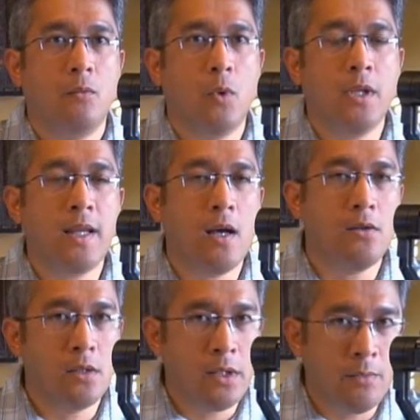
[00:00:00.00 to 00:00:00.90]

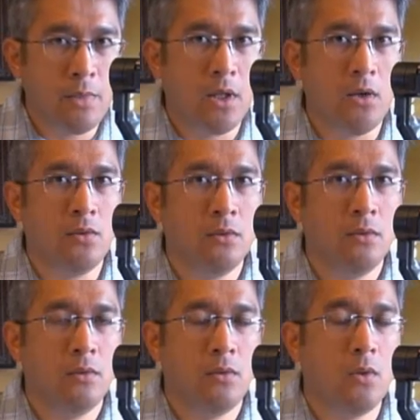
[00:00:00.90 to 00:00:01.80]
1,000 and below,
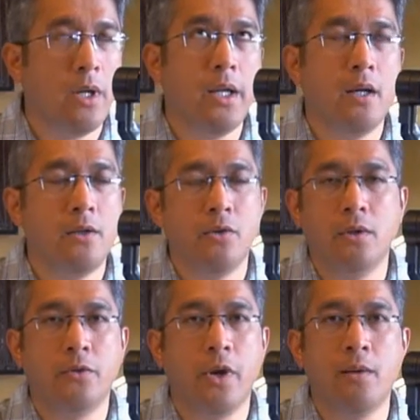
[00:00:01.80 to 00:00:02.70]
or
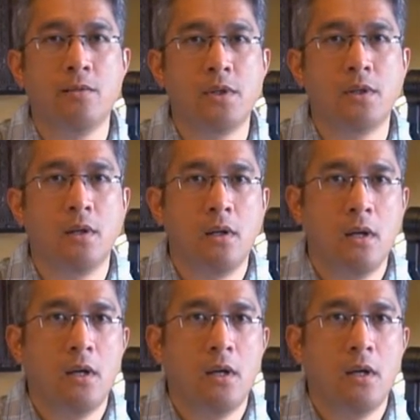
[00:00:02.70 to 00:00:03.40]
800 grams